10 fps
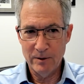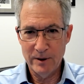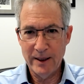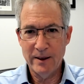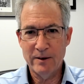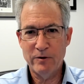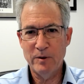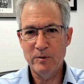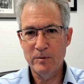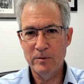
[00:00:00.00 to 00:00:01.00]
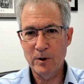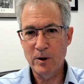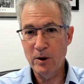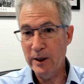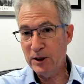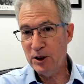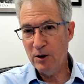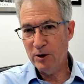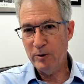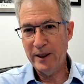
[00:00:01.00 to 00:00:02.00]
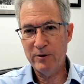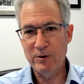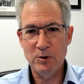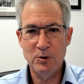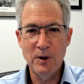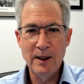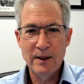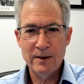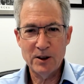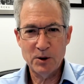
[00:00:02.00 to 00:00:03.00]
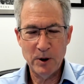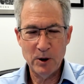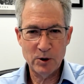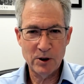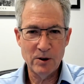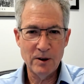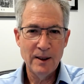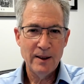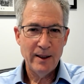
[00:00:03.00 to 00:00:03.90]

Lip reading: data from collection all the way through disposal.